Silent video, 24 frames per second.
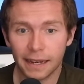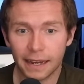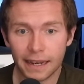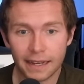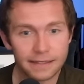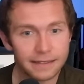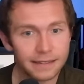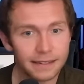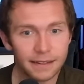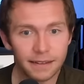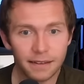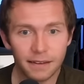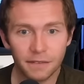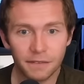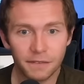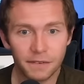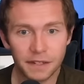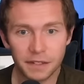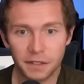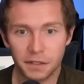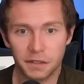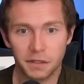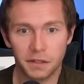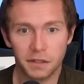is it an
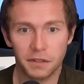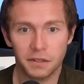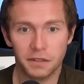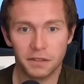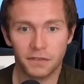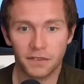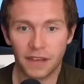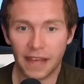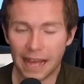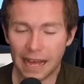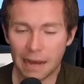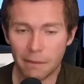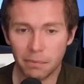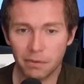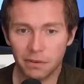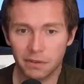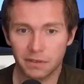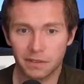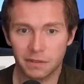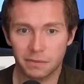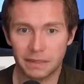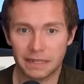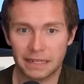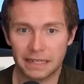efficient use of
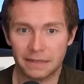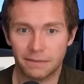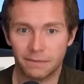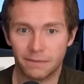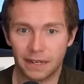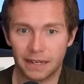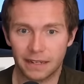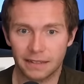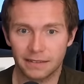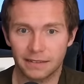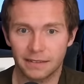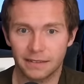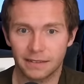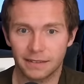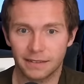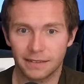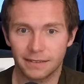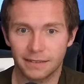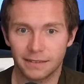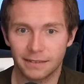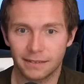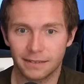capital to be an investor?